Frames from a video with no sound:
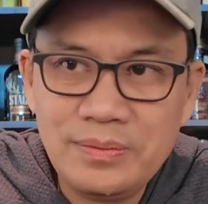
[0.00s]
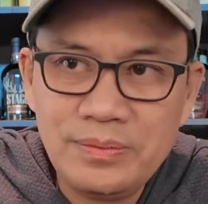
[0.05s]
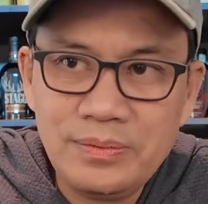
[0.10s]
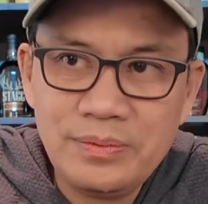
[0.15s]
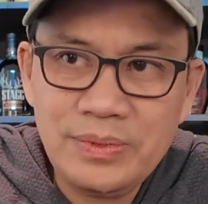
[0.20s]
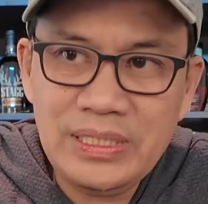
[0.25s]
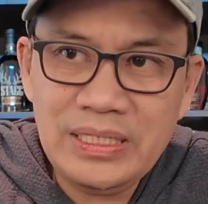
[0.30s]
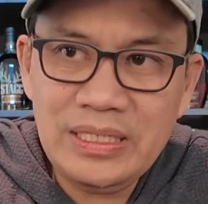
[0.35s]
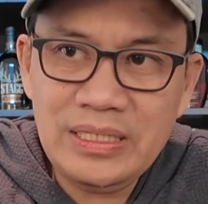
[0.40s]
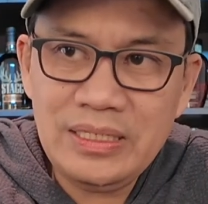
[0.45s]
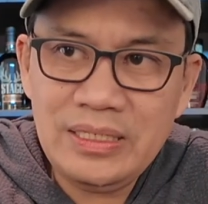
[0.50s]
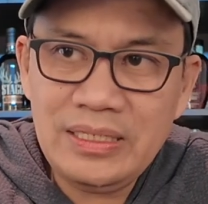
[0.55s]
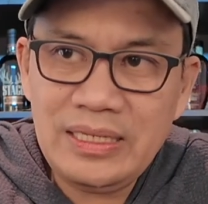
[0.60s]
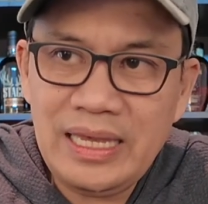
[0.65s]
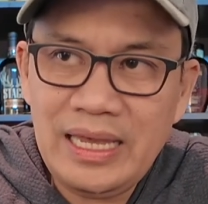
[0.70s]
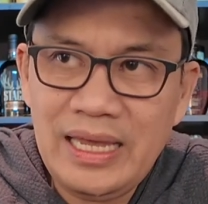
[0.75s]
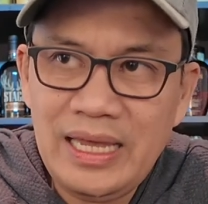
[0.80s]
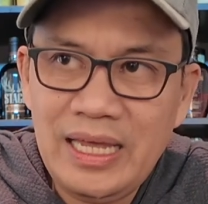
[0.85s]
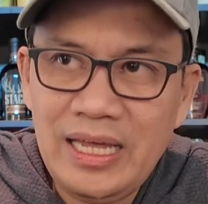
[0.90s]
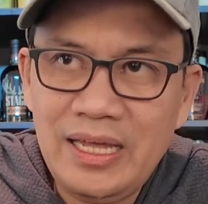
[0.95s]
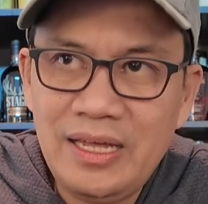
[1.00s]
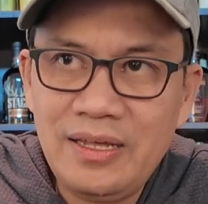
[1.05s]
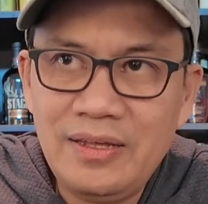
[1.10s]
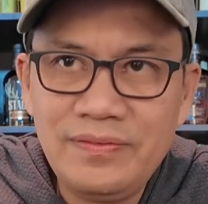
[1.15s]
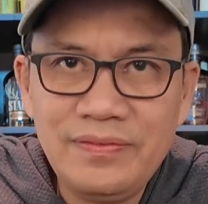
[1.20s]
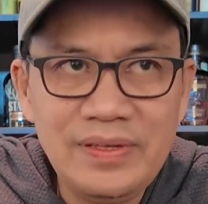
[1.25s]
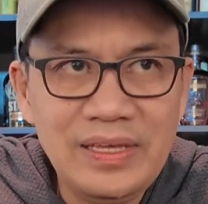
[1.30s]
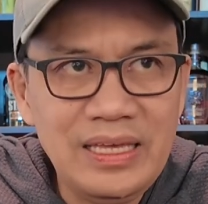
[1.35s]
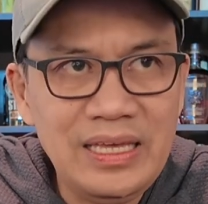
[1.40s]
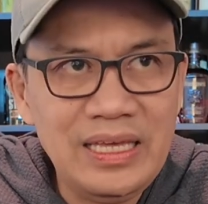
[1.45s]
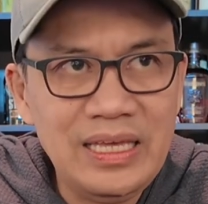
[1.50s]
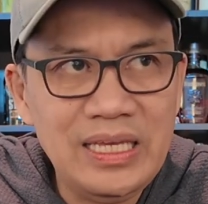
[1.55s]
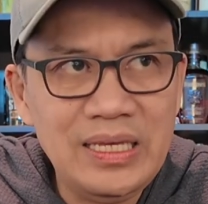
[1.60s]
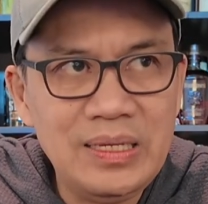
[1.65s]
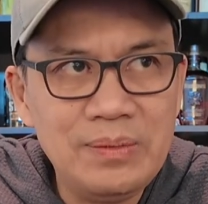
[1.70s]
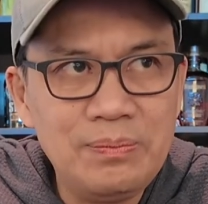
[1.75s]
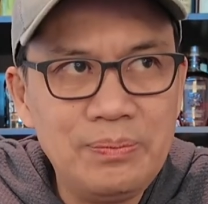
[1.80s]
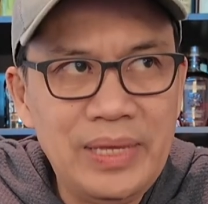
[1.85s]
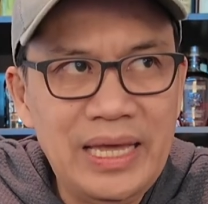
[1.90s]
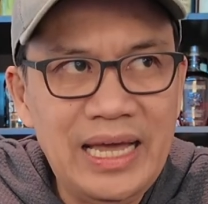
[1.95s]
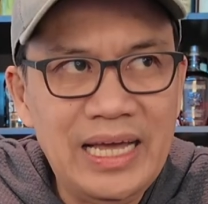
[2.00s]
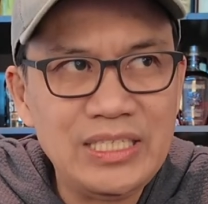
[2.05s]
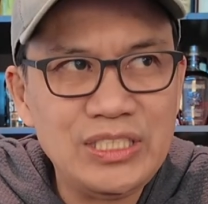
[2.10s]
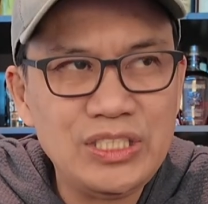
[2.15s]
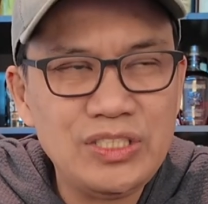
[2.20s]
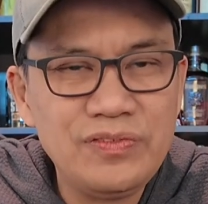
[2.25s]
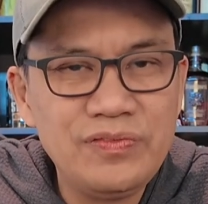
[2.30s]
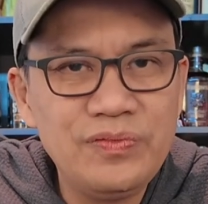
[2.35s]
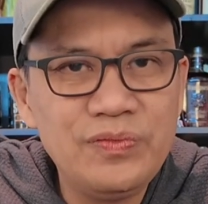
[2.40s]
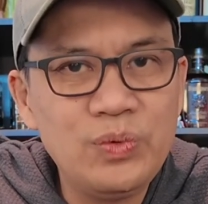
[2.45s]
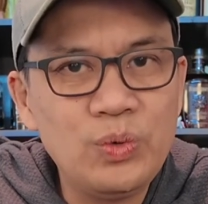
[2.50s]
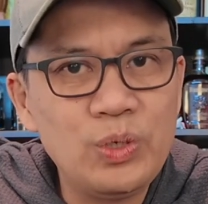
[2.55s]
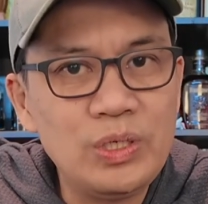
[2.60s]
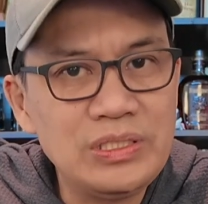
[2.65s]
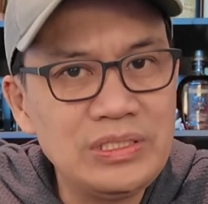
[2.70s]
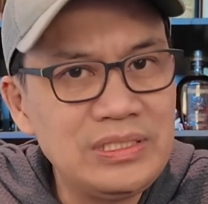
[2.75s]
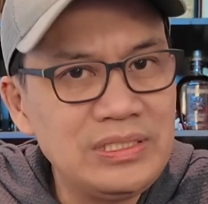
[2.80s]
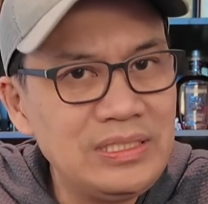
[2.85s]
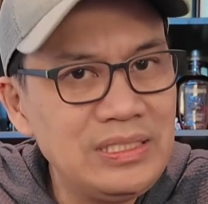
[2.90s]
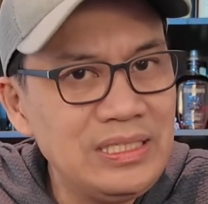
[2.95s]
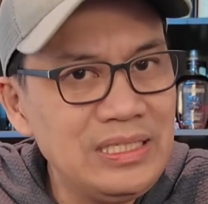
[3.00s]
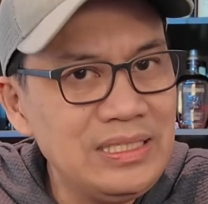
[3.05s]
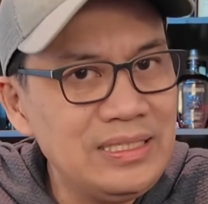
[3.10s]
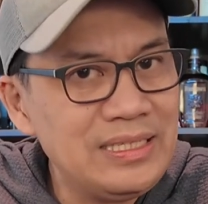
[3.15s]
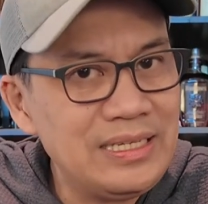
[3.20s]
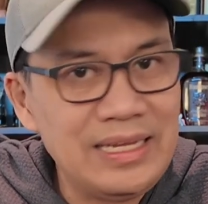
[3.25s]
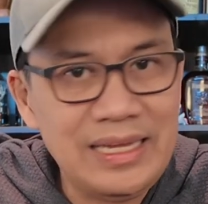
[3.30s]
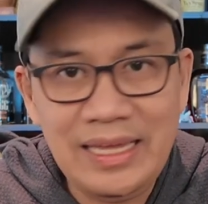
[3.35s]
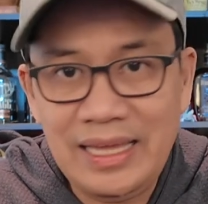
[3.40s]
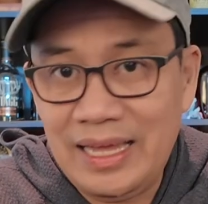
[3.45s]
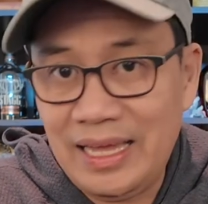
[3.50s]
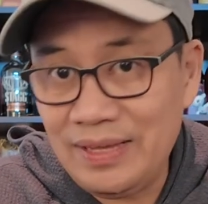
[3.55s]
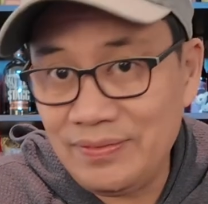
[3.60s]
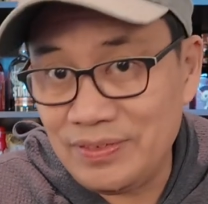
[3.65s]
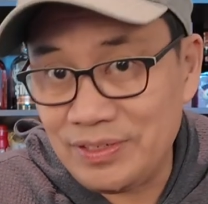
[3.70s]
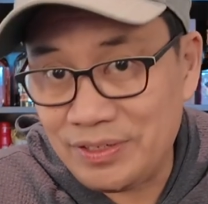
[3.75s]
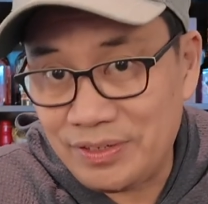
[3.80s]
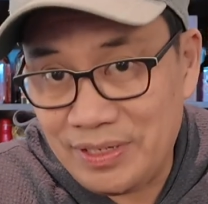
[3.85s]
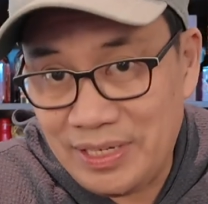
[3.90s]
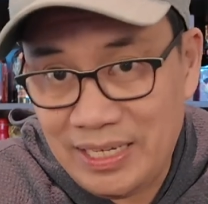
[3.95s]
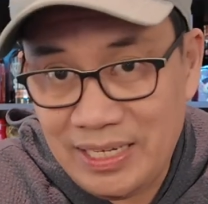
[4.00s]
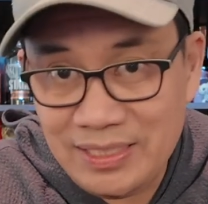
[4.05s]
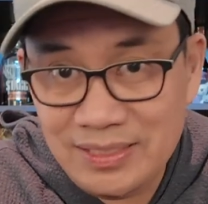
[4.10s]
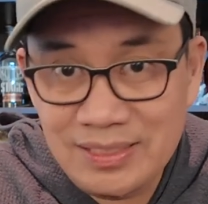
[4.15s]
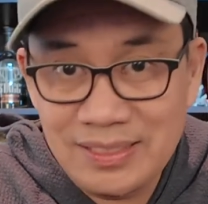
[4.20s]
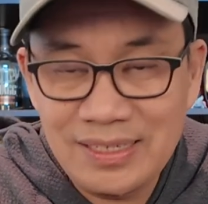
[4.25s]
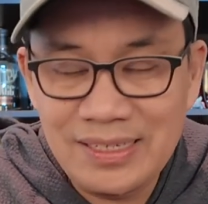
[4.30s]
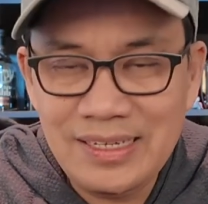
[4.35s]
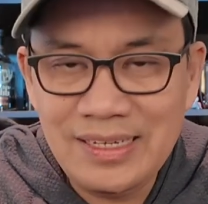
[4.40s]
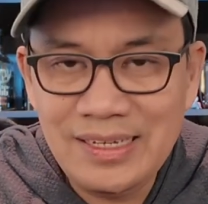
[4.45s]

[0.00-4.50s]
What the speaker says: We have a batch 14 that I haven't cracked.